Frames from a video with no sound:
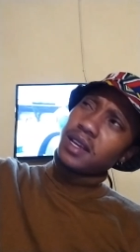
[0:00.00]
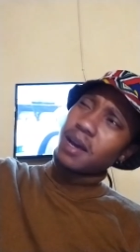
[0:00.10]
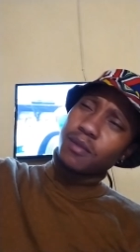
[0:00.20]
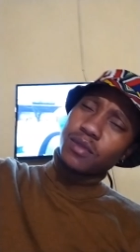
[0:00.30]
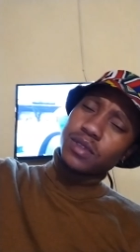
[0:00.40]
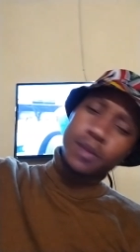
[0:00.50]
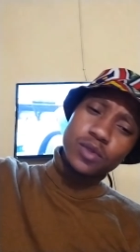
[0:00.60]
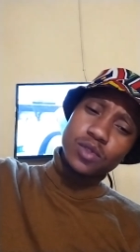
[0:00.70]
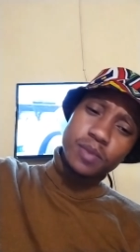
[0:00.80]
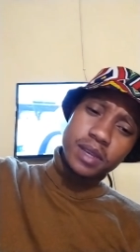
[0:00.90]
I'm not
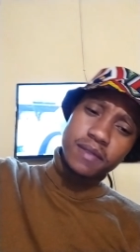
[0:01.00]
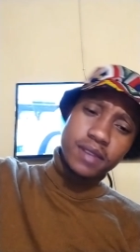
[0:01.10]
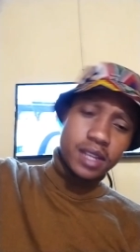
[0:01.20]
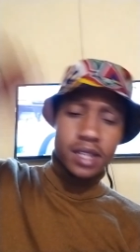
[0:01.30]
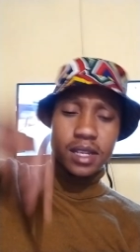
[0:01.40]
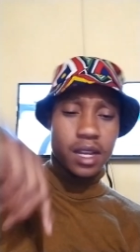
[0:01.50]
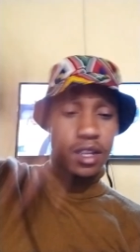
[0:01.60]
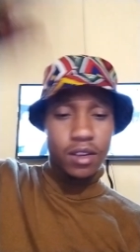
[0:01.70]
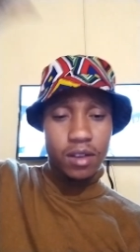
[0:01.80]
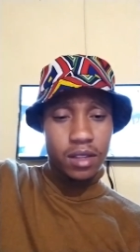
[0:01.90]
supposed to be even here telling
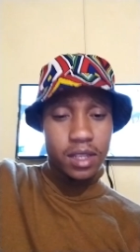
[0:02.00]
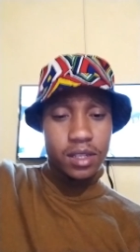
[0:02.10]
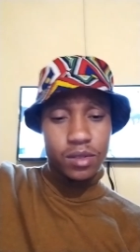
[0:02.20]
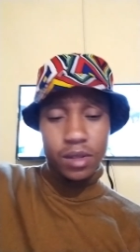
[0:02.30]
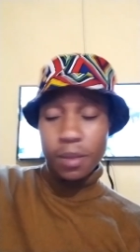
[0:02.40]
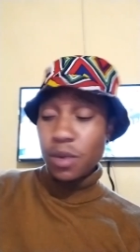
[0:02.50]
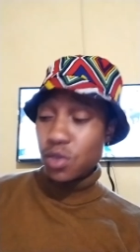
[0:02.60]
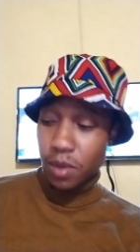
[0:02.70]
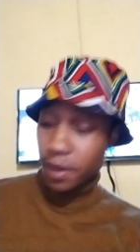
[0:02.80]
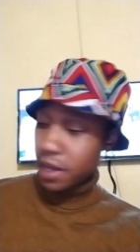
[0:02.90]
you all of this. You're supposed
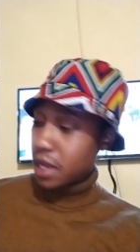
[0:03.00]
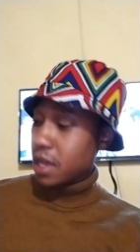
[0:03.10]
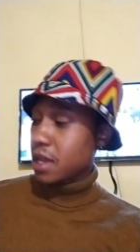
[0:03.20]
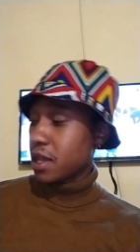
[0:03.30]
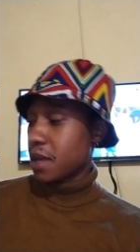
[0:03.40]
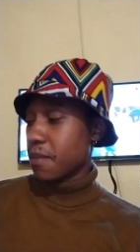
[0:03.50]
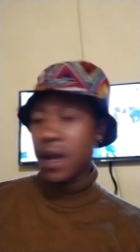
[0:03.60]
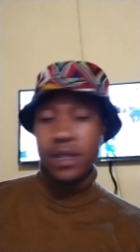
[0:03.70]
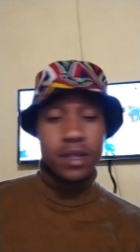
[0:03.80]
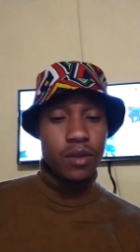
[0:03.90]
to be
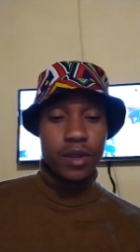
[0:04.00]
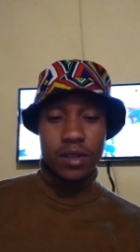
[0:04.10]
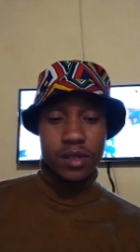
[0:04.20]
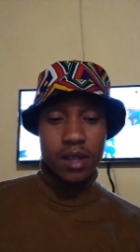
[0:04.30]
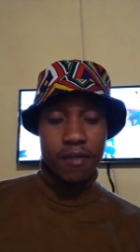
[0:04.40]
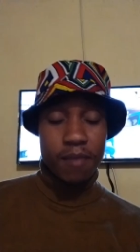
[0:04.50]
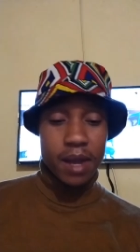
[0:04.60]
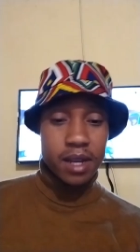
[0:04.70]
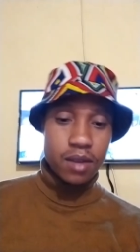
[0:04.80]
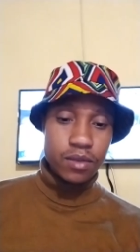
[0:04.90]
mastering yourself by
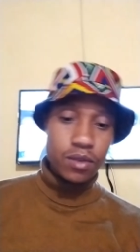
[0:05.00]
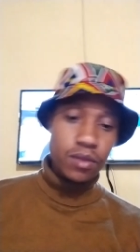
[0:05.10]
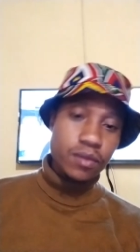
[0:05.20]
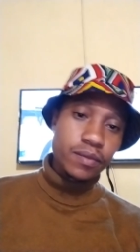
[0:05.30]
now, you know.